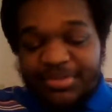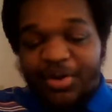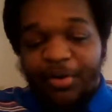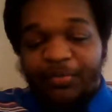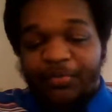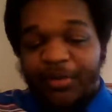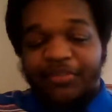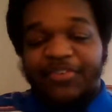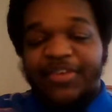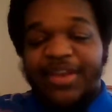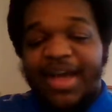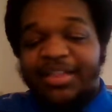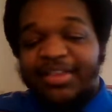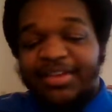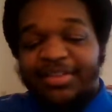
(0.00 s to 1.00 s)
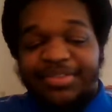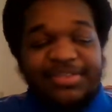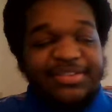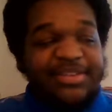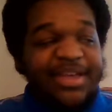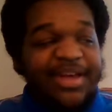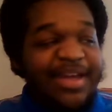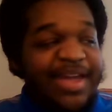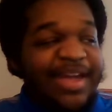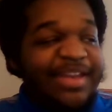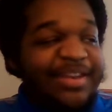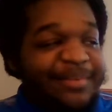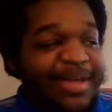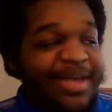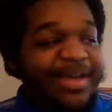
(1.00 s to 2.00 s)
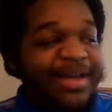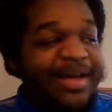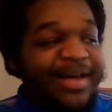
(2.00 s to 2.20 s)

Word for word: overall finale of this anime.